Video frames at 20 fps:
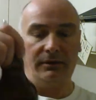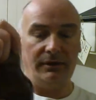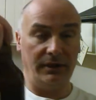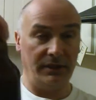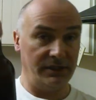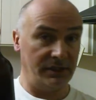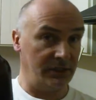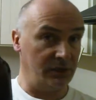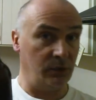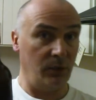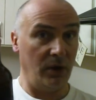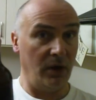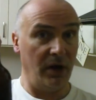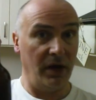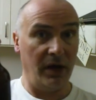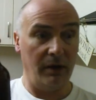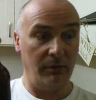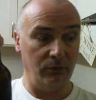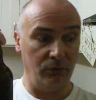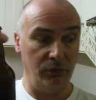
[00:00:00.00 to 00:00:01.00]
This is
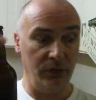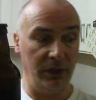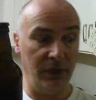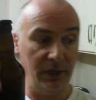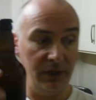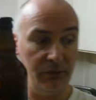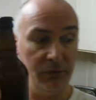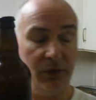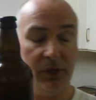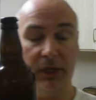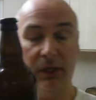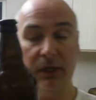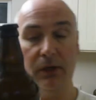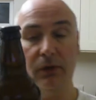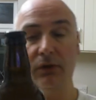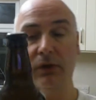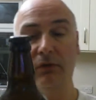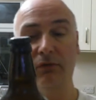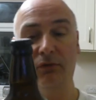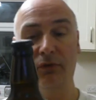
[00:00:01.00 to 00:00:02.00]
what I am really, really
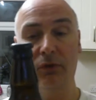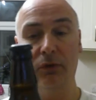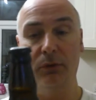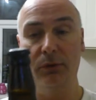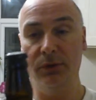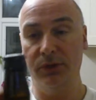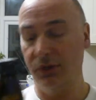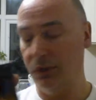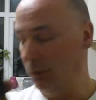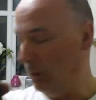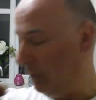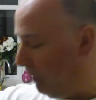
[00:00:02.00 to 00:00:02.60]
looking forward to.